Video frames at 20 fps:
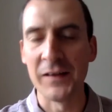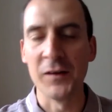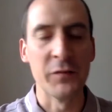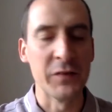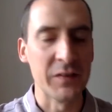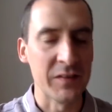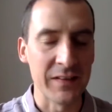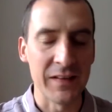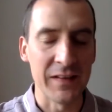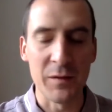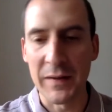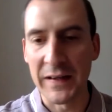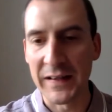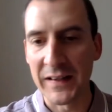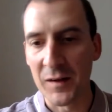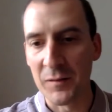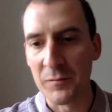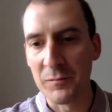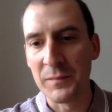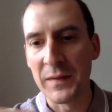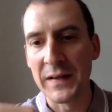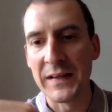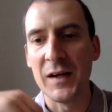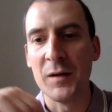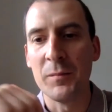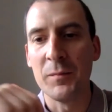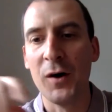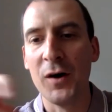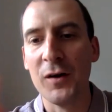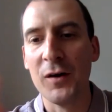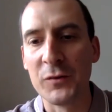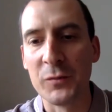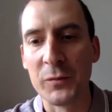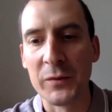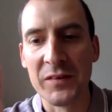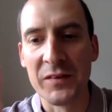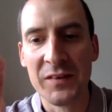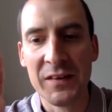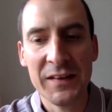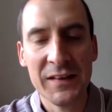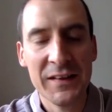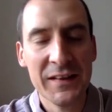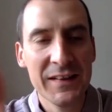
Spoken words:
Obviously, they made up afterwards.